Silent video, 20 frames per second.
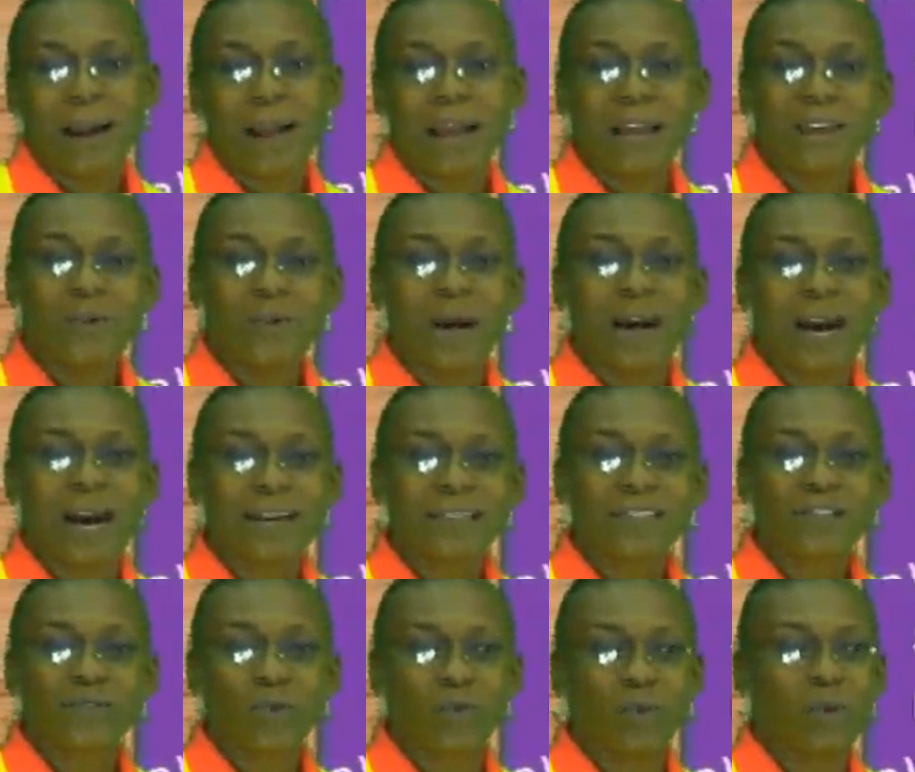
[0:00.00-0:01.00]
and you are
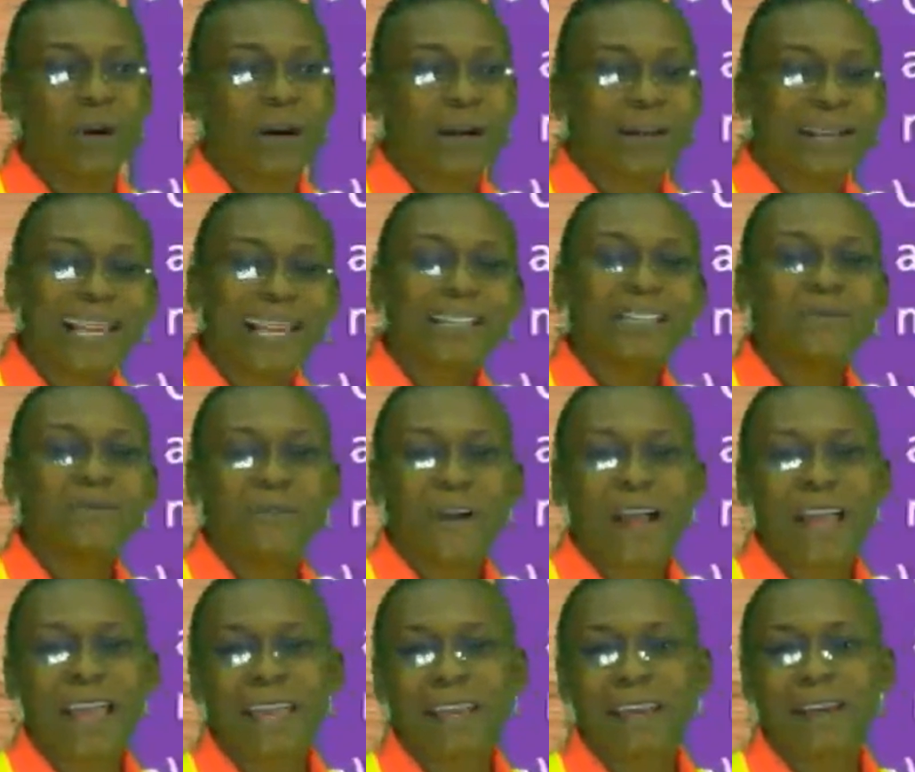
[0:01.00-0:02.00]
asked to
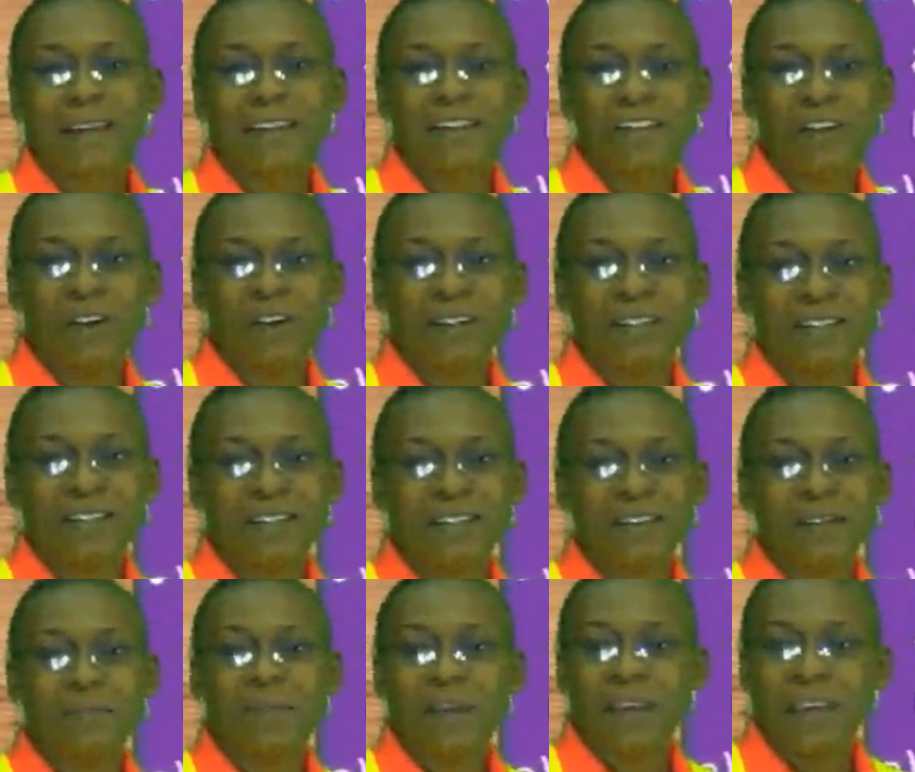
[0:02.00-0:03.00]
classify the
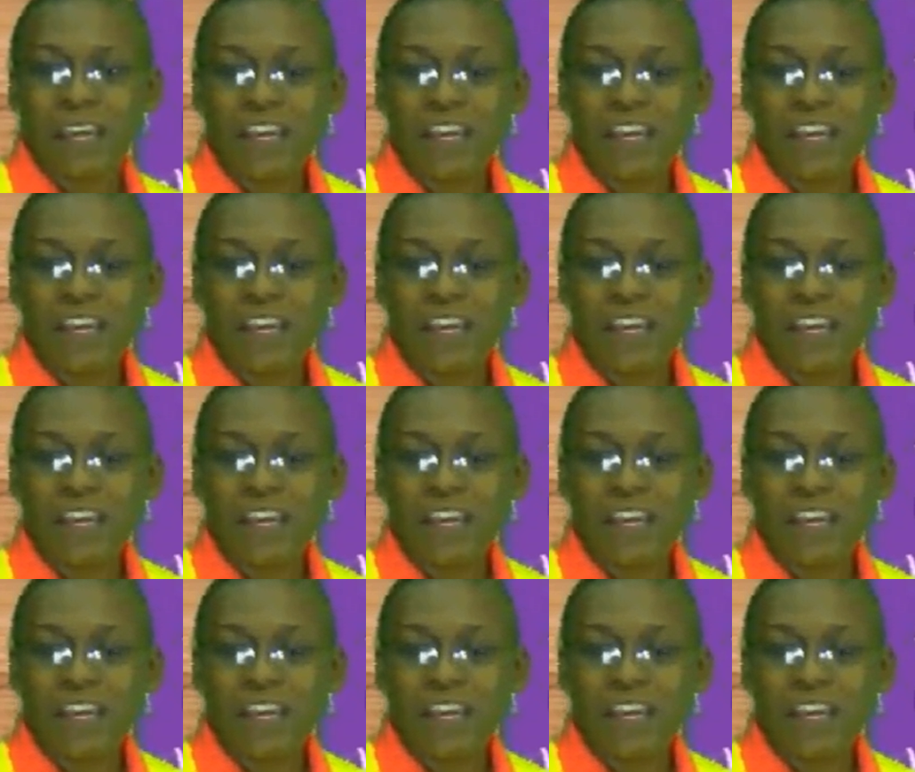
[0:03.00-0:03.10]
organism